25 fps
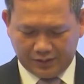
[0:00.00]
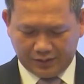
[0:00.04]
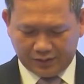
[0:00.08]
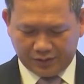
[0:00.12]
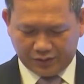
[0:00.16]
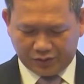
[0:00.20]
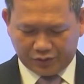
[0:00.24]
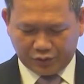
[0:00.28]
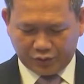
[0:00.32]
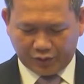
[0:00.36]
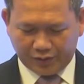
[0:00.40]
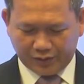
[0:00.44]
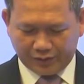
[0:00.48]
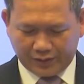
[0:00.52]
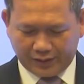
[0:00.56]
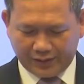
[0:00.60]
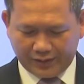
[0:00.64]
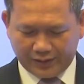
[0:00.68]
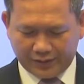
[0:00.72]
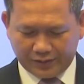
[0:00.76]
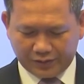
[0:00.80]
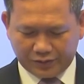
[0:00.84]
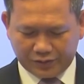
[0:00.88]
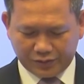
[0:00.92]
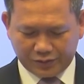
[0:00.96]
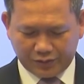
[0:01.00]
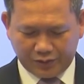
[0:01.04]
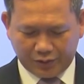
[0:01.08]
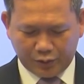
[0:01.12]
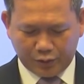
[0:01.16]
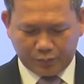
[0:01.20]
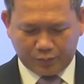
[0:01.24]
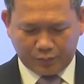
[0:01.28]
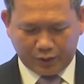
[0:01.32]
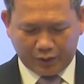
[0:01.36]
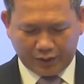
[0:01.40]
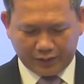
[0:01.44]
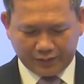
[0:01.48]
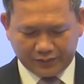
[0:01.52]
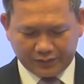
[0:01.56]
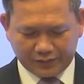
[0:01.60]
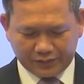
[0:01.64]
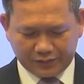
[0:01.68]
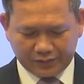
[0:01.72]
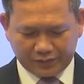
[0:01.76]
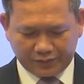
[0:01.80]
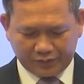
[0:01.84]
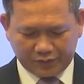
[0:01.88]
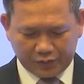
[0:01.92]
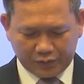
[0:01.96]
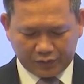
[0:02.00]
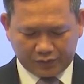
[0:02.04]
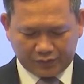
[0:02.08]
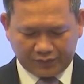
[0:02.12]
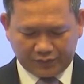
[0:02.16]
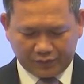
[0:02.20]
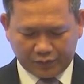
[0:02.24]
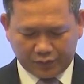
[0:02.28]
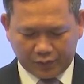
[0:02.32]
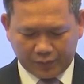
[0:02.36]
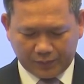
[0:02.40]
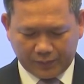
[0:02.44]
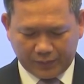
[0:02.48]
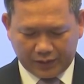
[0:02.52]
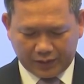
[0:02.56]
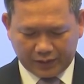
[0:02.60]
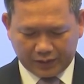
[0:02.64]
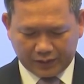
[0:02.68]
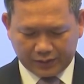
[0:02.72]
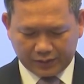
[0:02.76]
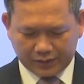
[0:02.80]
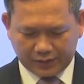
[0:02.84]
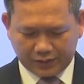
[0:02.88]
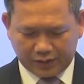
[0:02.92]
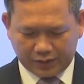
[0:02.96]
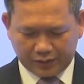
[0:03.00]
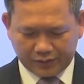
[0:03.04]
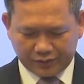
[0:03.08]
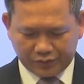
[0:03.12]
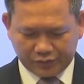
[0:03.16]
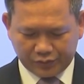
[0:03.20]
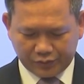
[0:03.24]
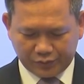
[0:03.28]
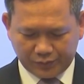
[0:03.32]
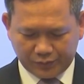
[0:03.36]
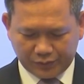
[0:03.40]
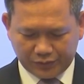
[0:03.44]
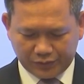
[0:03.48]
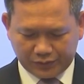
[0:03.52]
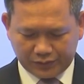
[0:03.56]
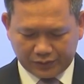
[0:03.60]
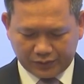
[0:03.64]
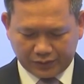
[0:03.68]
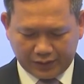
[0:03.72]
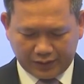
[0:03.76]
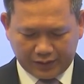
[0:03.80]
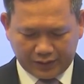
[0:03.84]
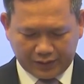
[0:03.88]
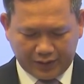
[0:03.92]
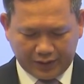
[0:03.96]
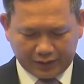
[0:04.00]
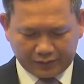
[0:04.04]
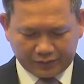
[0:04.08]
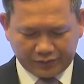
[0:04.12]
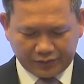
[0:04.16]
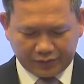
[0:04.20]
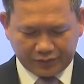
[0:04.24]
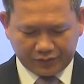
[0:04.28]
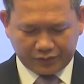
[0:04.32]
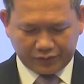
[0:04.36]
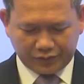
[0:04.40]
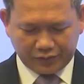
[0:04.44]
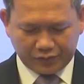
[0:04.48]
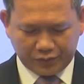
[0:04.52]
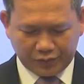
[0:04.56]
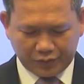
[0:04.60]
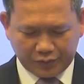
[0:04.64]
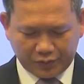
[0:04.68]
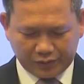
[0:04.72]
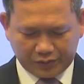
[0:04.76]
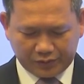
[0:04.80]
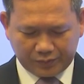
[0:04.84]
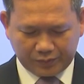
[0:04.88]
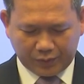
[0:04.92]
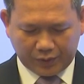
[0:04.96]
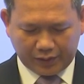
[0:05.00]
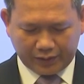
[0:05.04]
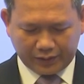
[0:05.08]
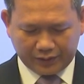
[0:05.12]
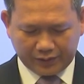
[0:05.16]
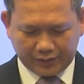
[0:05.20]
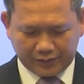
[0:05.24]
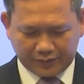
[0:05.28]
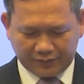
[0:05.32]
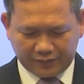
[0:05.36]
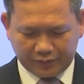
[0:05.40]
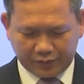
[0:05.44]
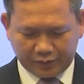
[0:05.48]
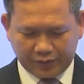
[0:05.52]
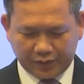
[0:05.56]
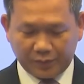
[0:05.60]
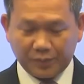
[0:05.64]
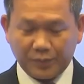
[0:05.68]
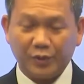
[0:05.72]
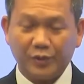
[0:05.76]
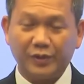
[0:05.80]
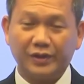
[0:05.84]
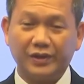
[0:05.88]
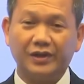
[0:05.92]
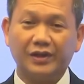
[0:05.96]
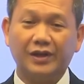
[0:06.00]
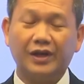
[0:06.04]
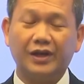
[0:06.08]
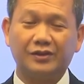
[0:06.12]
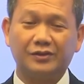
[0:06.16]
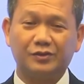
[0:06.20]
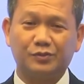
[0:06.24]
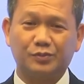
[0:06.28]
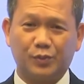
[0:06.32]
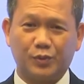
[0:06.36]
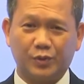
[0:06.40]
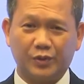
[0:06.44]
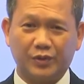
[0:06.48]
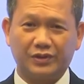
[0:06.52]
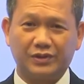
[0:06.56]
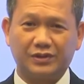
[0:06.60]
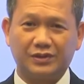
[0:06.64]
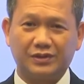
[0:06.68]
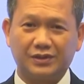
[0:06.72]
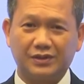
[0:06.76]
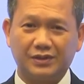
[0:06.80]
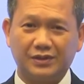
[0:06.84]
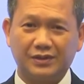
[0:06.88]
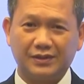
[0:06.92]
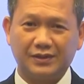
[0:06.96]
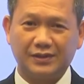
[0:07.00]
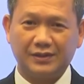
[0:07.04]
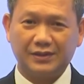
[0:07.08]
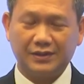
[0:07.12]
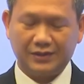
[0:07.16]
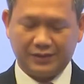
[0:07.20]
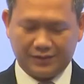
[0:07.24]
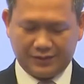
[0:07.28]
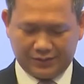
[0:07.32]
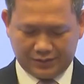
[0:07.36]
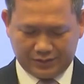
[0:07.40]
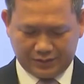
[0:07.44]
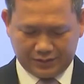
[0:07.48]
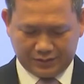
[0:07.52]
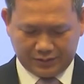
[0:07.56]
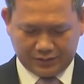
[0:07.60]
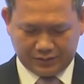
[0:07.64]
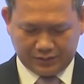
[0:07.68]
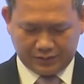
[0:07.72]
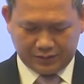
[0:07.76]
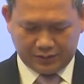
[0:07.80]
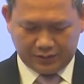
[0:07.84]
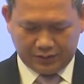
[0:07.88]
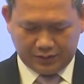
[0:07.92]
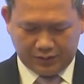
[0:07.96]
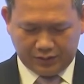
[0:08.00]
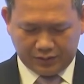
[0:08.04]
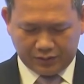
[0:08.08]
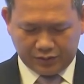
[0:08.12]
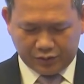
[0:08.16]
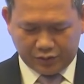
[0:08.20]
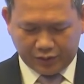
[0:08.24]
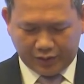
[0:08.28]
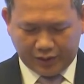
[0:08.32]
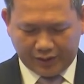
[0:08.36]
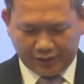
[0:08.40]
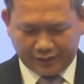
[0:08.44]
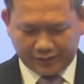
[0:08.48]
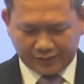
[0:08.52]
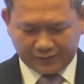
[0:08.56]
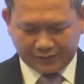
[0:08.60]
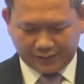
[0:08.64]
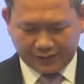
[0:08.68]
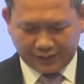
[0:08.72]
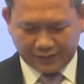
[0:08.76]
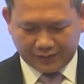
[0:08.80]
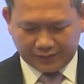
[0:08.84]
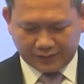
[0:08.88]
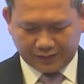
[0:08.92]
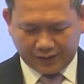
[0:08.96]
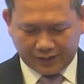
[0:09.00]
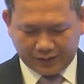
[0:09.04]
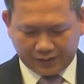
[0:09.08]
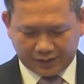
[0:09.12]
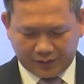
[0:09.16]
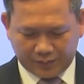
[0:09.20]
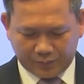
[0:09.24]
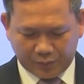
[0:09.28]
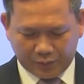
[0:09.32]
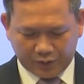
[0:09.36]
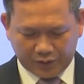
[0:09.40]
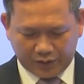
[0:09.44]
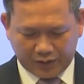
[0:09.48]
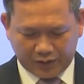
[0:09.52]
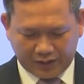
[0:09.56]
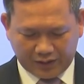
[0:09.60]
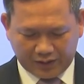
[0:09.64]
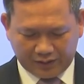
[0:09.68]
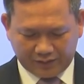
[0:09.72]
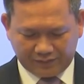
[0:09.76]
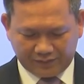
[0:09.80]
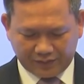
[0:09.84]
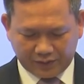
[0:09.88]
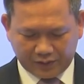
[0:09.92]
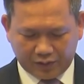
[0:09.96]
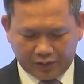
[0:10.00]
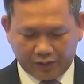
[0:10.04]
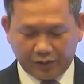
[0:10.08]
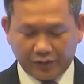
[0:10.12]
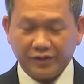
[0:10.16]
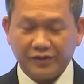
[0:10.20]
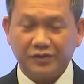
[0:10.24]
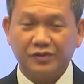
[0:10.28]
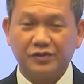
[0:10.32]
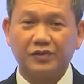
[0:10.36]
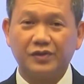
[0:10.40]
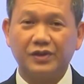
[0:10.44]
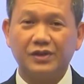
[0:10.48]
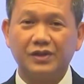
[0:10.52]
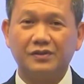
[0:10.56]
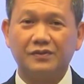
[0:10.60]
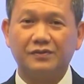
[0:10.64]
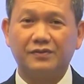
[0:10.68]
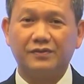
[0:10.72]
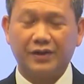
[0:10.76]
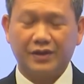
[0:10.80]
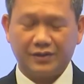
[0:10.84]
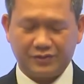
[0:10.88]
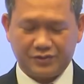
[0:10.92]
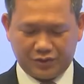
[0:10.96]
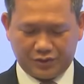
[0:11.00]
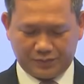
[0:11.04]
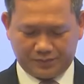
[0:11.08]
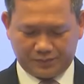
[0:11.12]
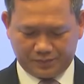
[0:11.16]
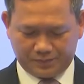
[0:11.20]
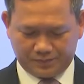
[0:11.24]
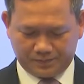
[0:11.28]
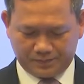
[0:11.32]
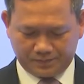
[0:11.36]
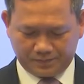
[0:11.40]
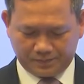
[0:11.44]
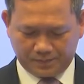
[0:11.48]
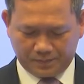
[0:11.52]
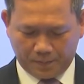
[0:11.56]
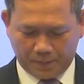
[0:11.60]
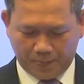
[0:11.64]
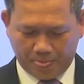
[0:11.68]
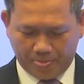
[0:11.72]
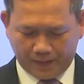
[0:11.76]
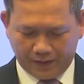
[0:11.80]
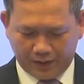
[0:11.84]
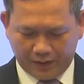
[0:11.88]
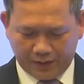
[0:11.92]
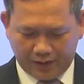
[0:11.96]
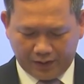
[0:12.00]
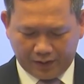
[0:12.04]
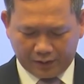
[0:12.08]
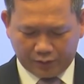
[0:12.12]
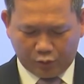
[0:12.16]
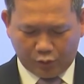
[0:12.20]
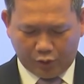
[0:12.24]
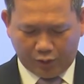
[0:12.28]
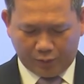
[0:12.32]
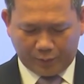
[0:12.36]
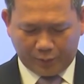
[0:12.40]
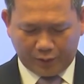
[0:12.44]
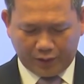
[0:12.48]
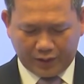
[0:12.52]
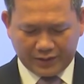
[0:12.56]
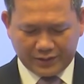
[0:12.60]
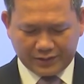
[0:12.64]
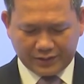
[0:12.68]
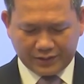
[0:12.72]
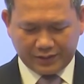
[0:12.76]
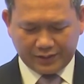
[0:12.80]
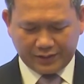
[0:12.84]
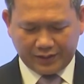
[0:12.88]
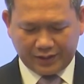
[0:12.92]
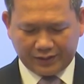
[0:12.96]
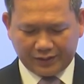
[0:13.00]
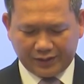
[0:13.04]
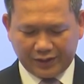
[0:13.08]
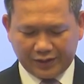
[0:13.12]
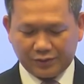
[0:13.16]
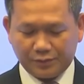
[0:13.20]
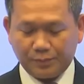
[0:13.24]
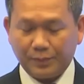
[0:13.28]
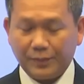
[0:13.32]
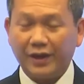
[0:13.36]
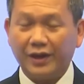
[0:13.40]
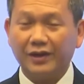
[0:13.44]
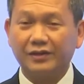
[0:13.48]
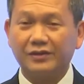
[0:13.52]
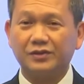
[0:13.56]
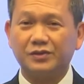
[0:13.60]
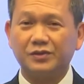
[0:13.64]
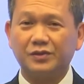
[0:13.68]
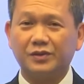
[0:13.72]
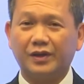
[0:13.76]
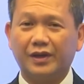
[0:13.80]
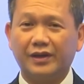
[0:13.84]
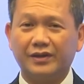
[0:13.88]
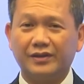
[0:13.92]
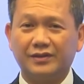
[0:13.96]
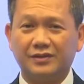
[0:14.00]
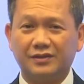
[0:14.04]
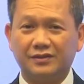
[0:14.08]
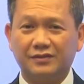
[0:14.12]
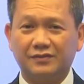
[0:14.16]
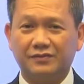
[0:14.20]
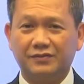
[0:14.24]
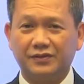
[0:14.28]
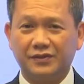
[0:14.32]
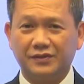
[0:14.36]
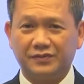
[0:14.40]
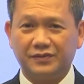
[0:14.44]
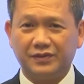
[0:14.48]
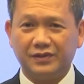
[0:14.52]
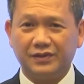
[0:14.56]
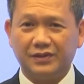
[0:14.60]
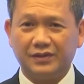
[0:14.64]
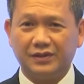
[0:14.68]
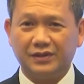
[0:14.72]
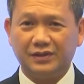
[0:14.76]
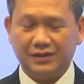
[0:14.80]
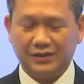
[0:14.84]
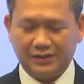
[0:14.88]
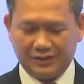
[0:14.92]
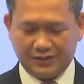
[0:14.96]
This translates into low prices of goods for American consumers and access to U.S. market for Cambodian exports. The United States and Cambodia have a long history of friendship and cooperation that dates back to 1950,